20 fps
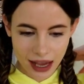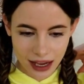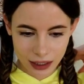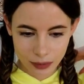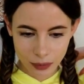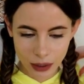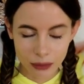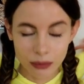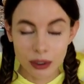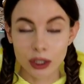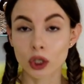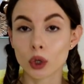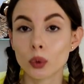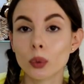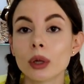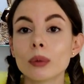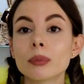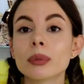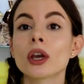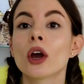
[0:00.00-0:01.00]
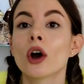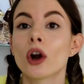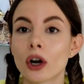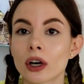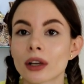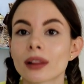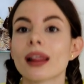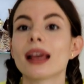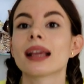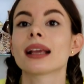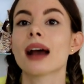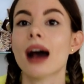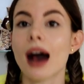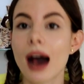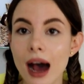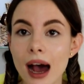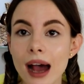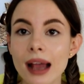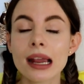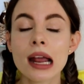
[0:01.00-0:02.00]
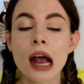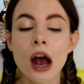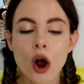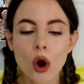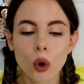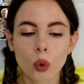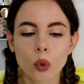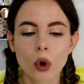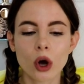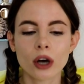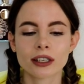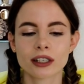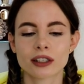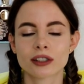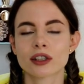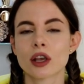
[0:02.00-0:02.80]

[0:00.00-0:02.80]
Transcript: and maybe you will be heard like I was.